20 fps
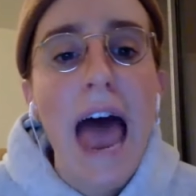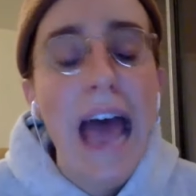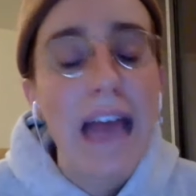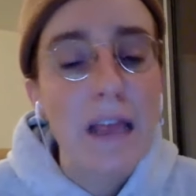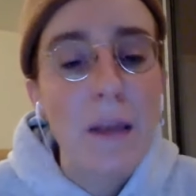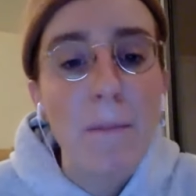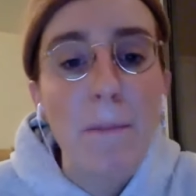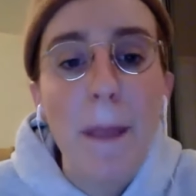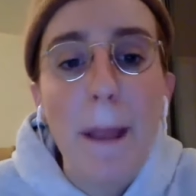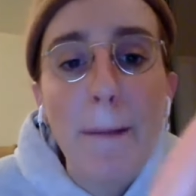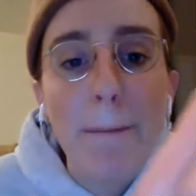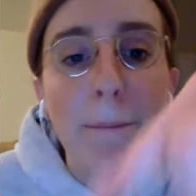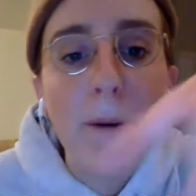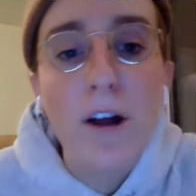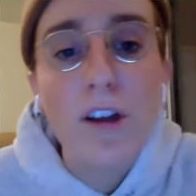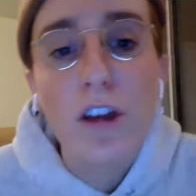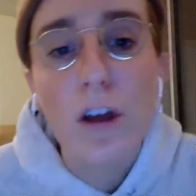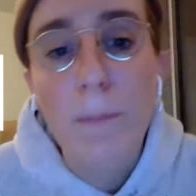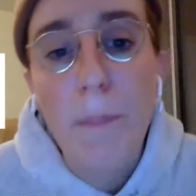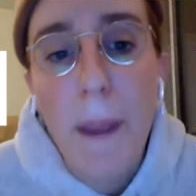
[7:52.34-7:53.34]
And the
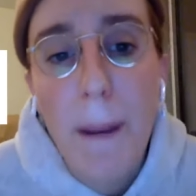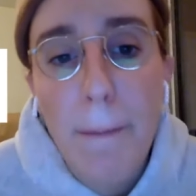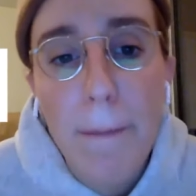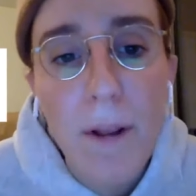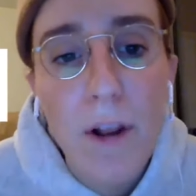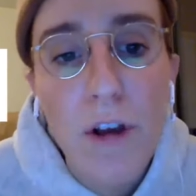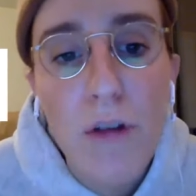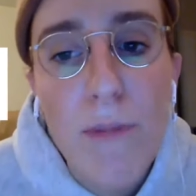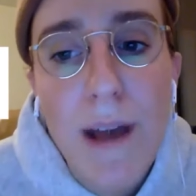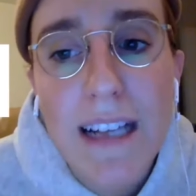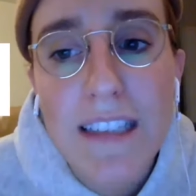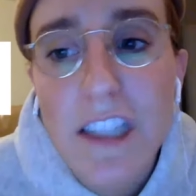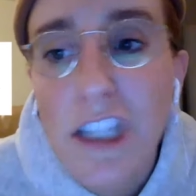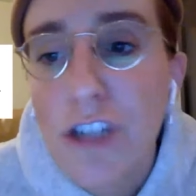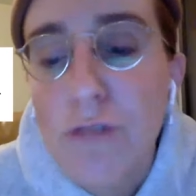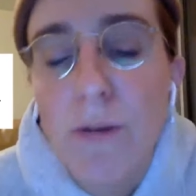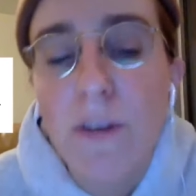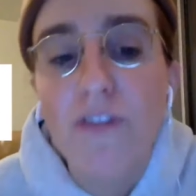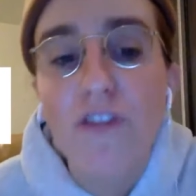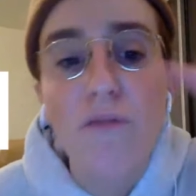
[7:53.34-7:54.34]
people who
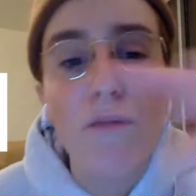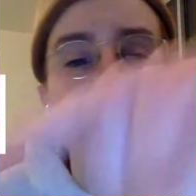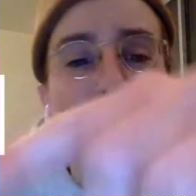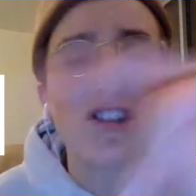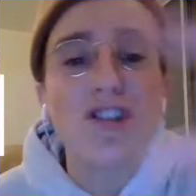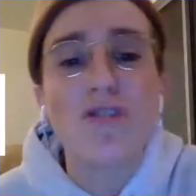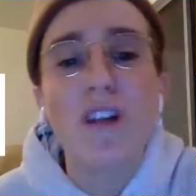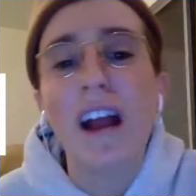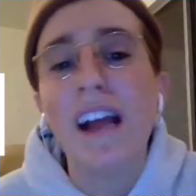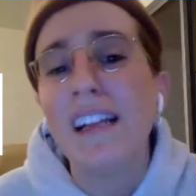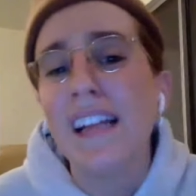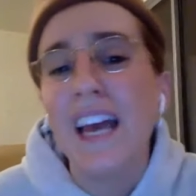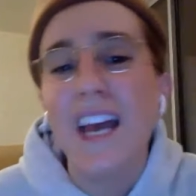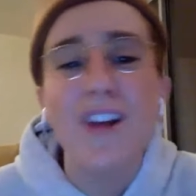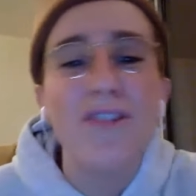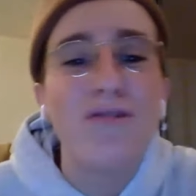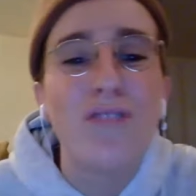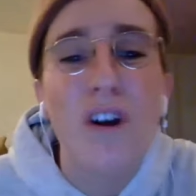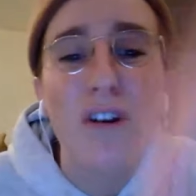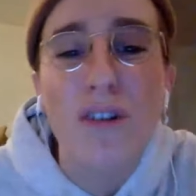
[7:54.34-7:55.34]
message me from
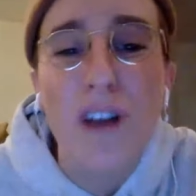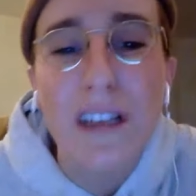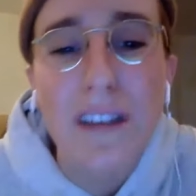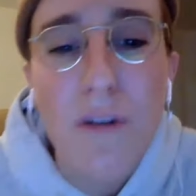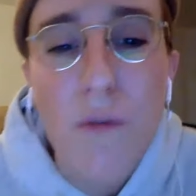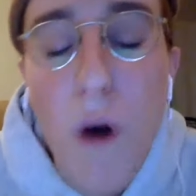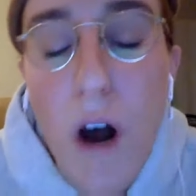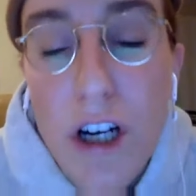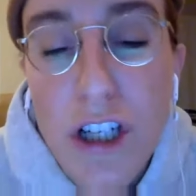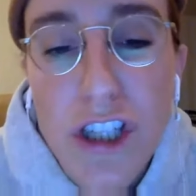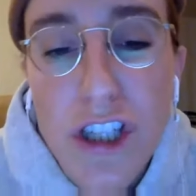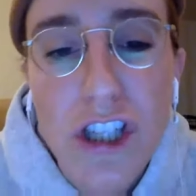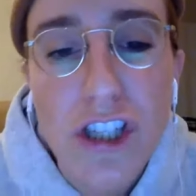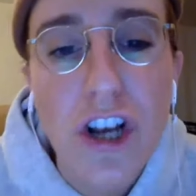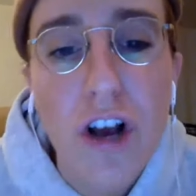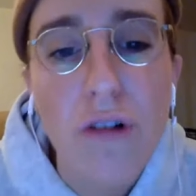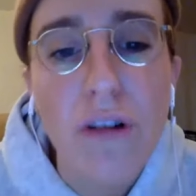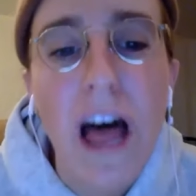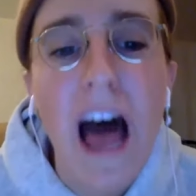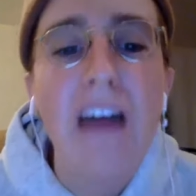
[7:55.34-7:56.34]
Australia who don't get to watch the
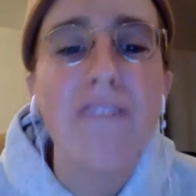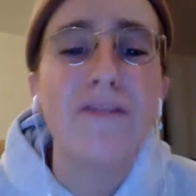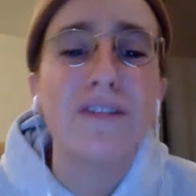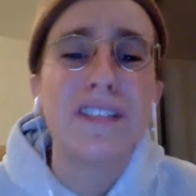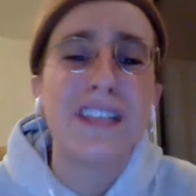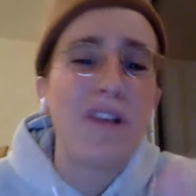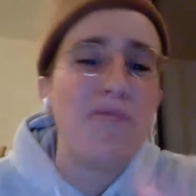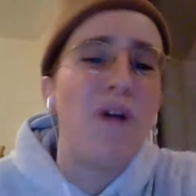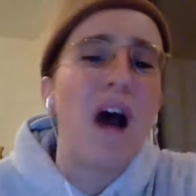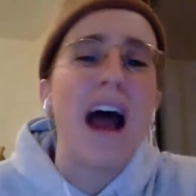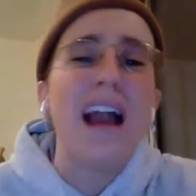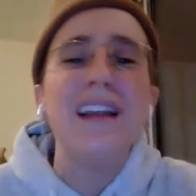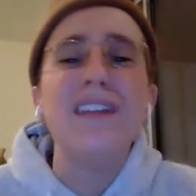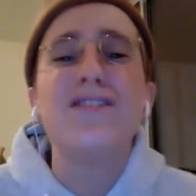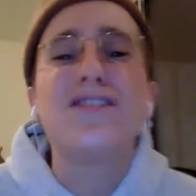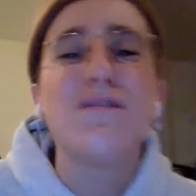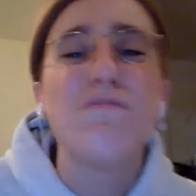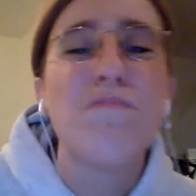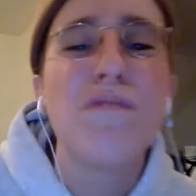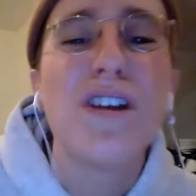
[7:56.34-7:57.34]
show live will say, why
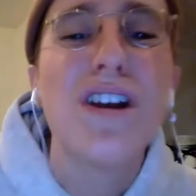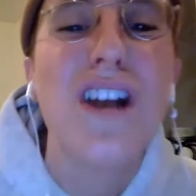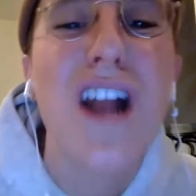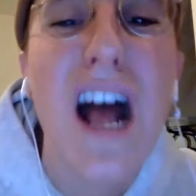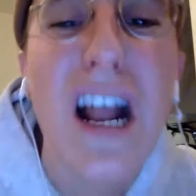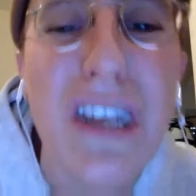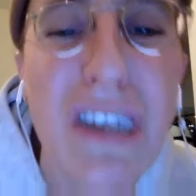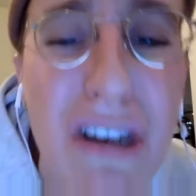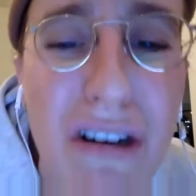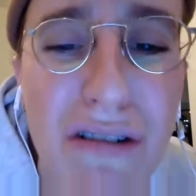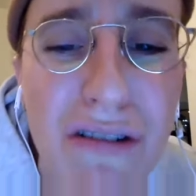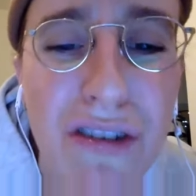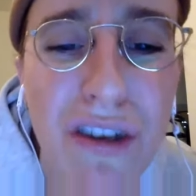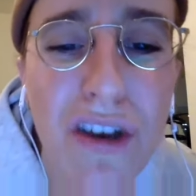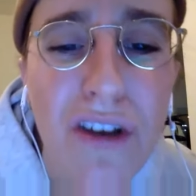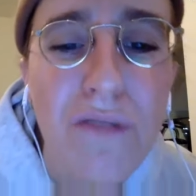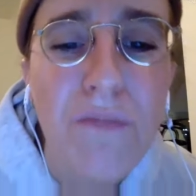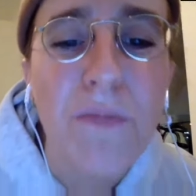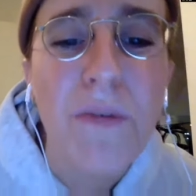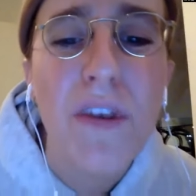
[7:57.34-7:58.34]
didn't you put it on
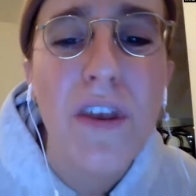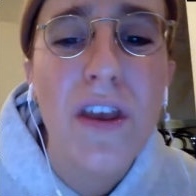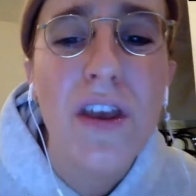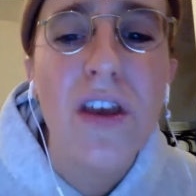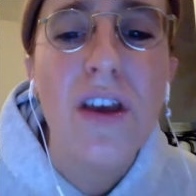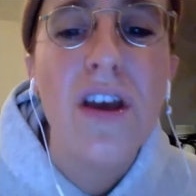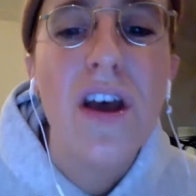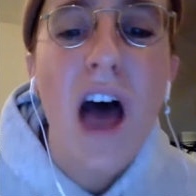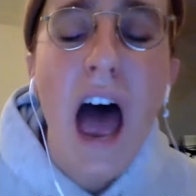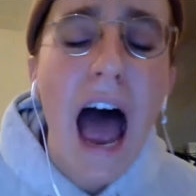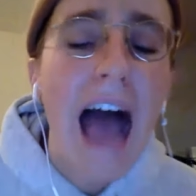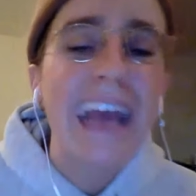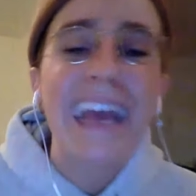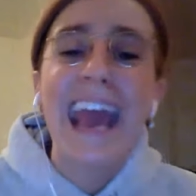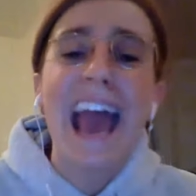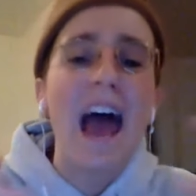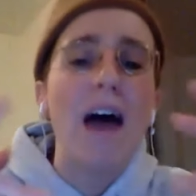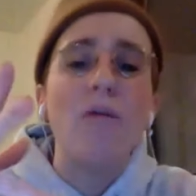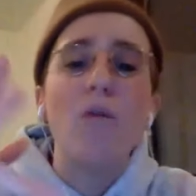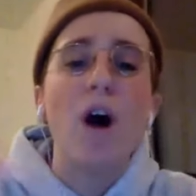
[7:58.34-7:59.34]
YouTube? I
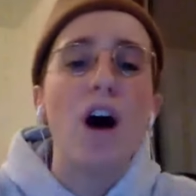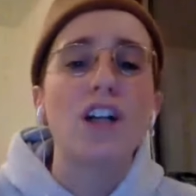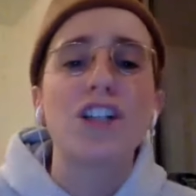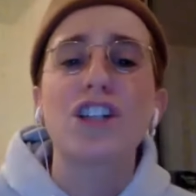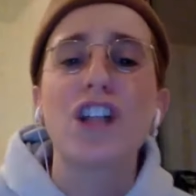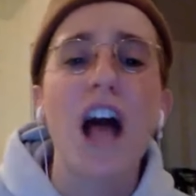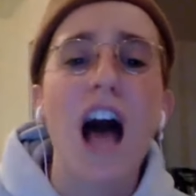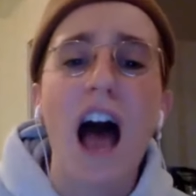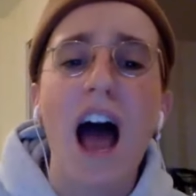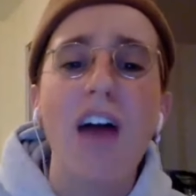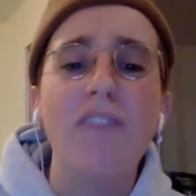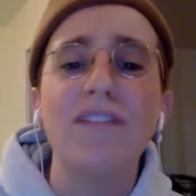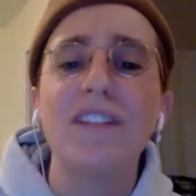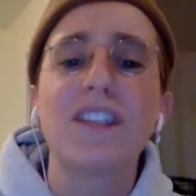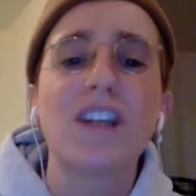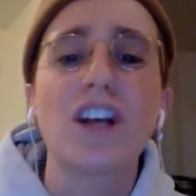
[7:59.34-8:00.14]
can't watch live.